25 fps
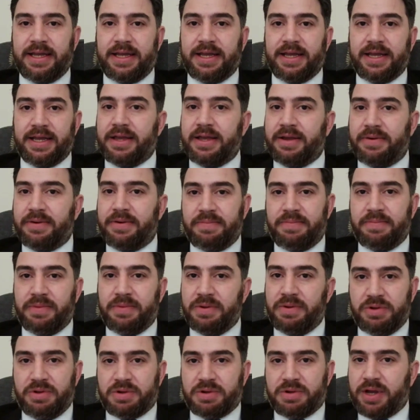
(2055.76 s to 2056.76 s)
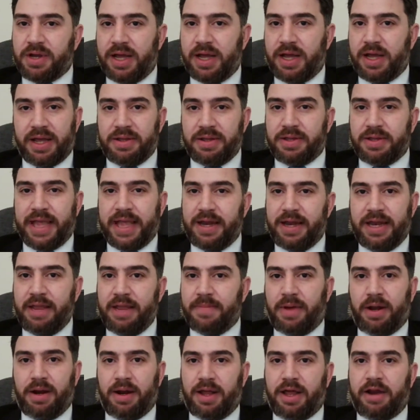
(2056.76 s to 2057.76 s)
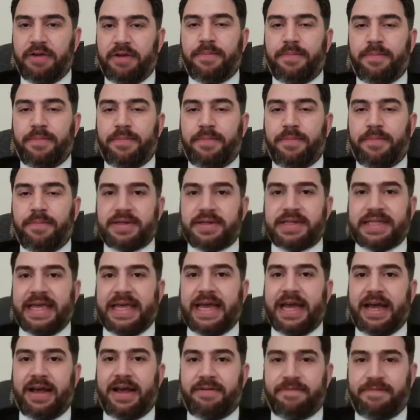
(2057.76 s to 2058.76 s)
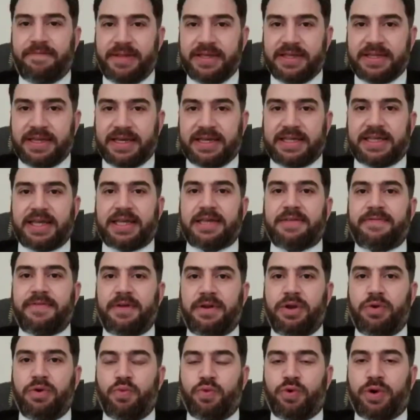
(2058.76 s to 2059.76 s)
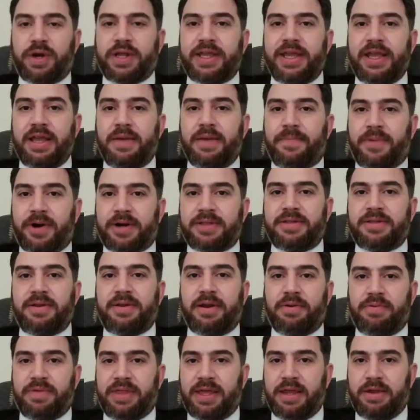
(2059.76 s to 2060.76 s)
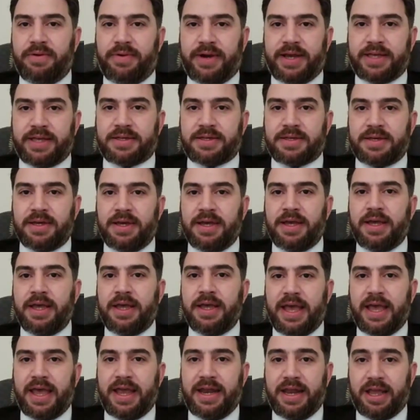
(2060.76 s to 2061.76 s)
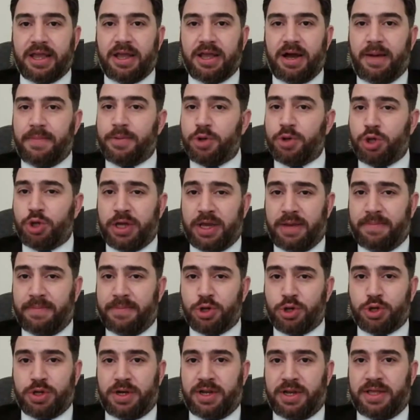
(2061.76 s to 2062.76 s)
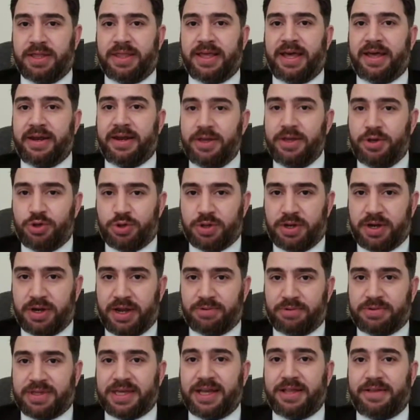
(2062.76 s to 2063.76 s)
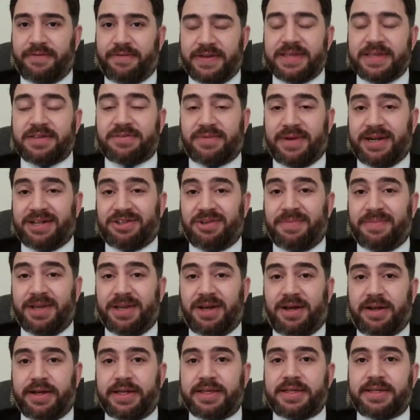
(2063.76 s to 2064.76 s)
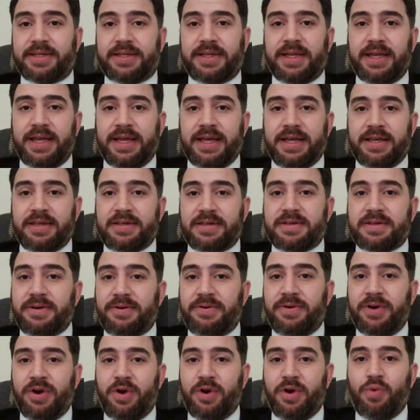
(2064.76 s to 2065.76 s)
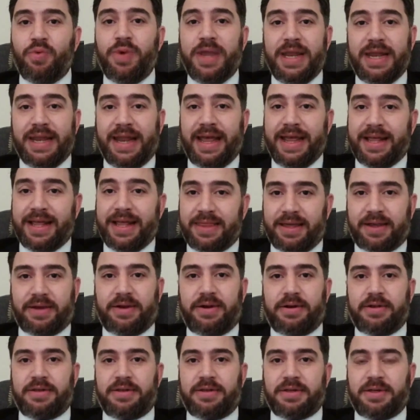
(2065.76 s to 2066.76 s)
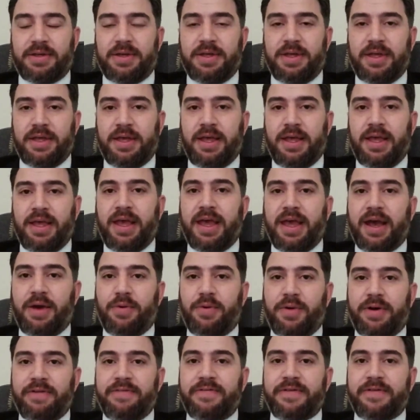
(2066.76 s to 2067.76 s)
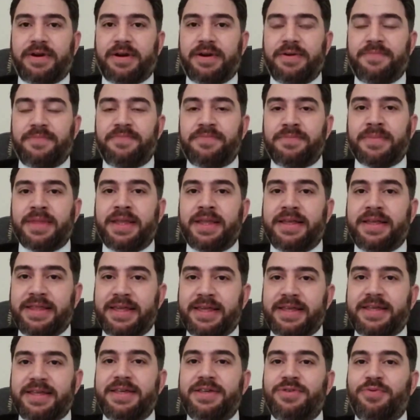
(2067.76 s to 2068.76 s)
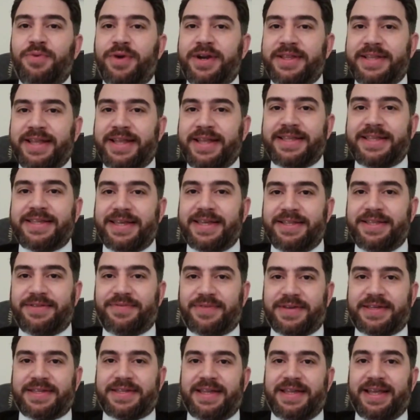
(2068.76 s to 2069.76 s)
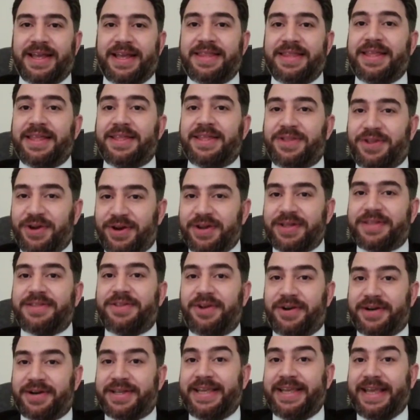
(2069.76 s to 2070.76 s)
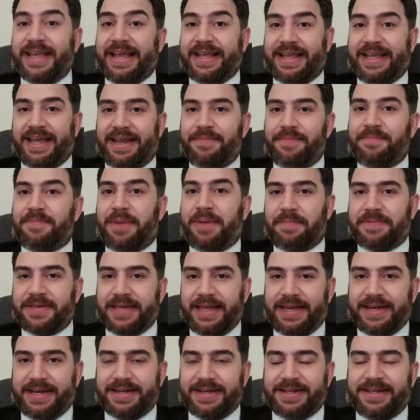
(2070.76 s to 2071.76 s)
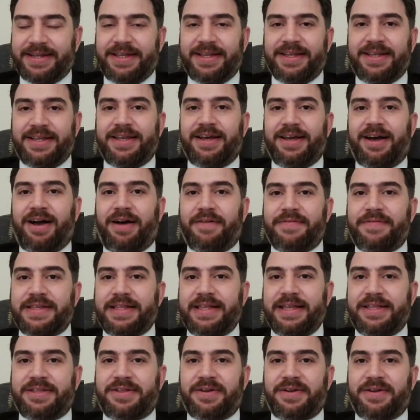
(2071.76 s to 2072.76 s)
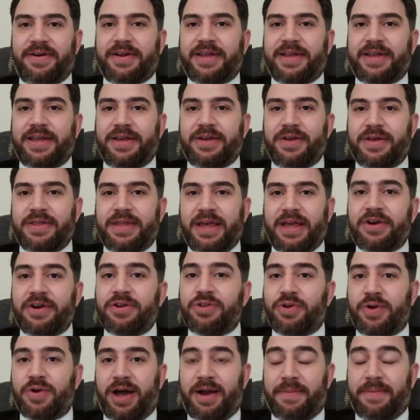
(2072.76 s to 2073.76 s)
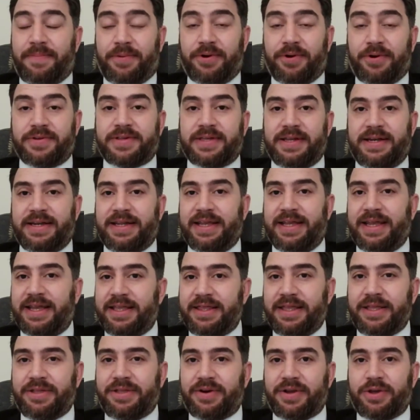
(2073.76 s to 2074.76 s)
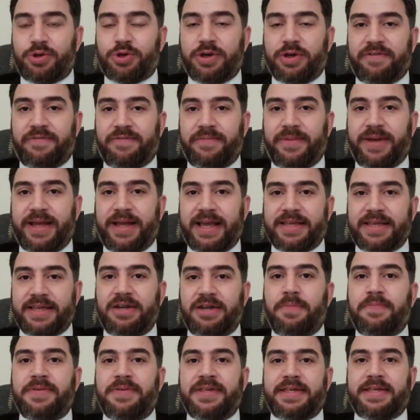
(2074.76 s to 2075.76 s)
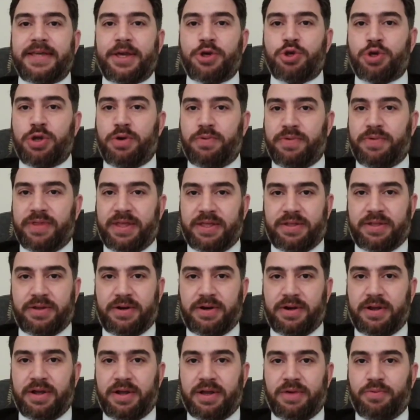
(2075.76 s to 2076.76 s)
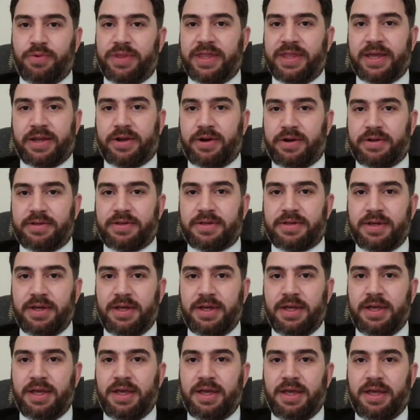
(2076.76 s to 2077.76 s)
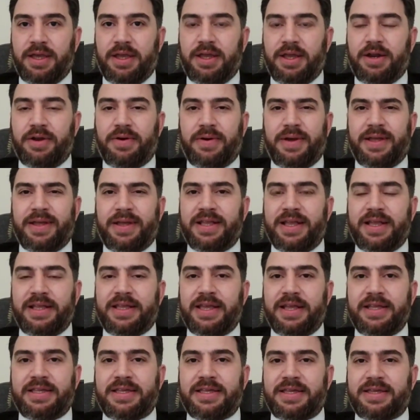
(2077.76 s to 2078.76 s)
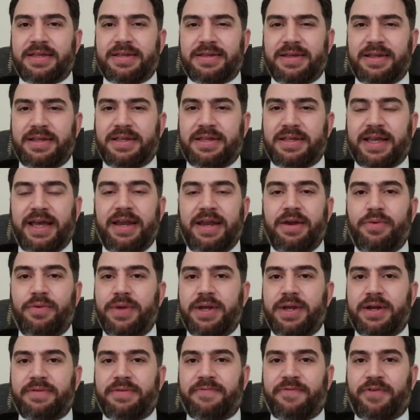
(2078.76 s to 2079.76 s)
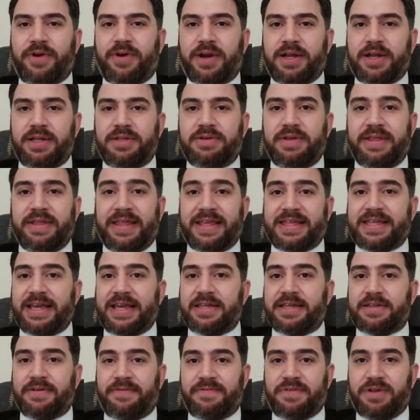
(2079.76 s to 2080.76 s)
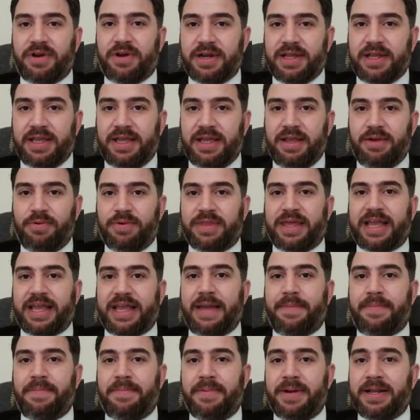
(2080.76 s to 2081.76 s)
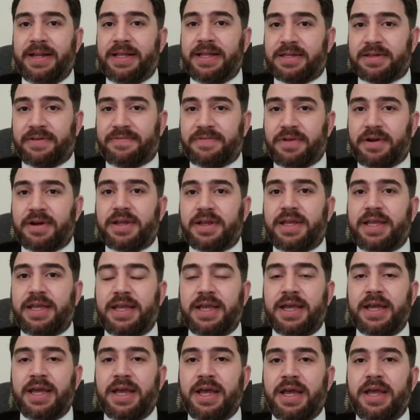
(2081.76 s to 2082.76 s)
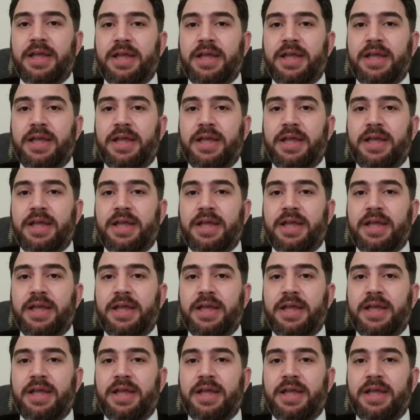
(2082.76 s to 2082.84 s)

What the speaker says: You can't name a lot of partners that have been successful in working and partnering with the US in accomplishing a mission in that region outside of Israel, to be honest. So we like the Kurds. However, this is where it gets interesting, and the Turkey again pops in. Obviously, Erdogan personally and the Turkish government has an obsession with the Kurds. You know, it's kind of weird for a country the size of Turkey with the capabilities of Turkey